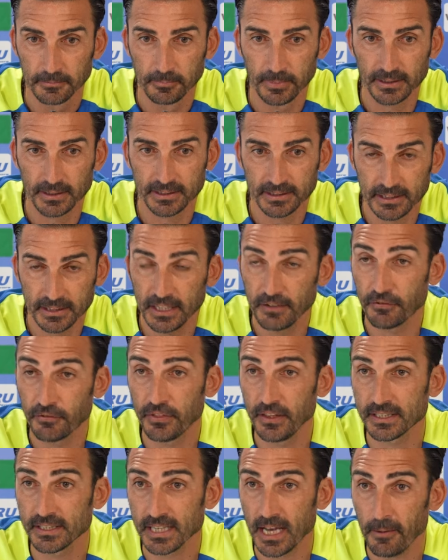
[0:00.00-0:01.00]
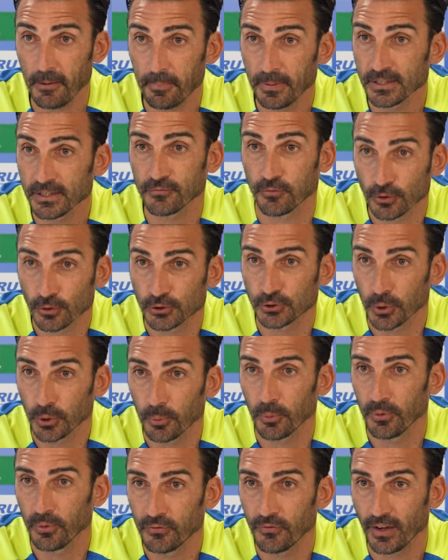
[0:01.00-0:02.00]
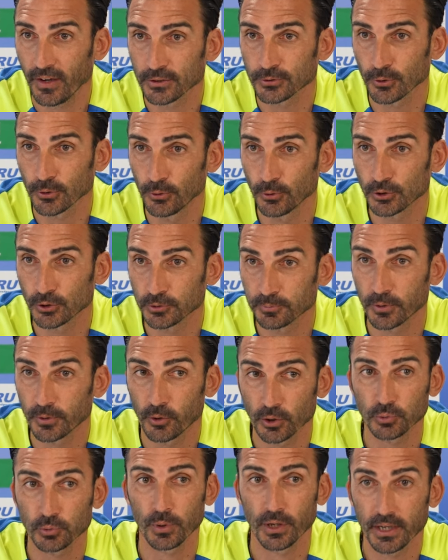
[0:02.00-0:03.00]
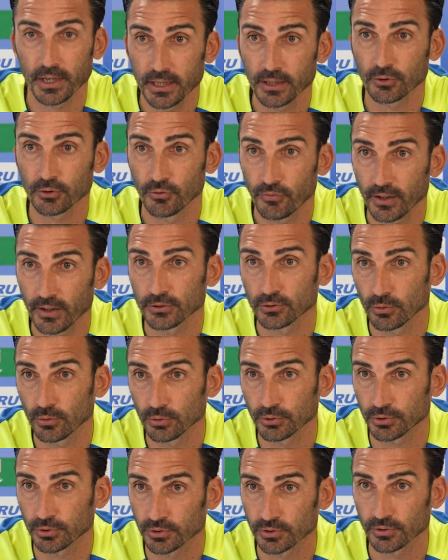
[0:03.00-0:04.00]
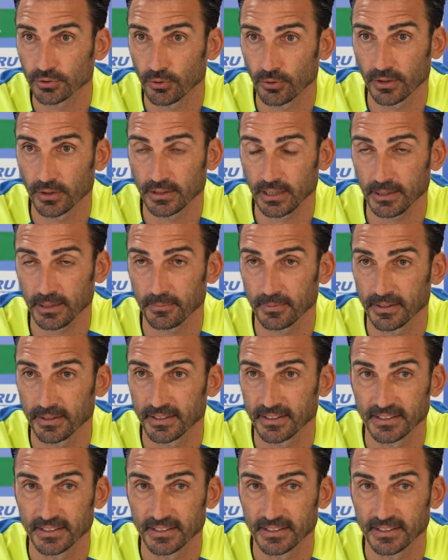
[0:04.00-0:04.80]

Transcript: But if this happens, for sure we will find solutions because we are here to find solutions all the time.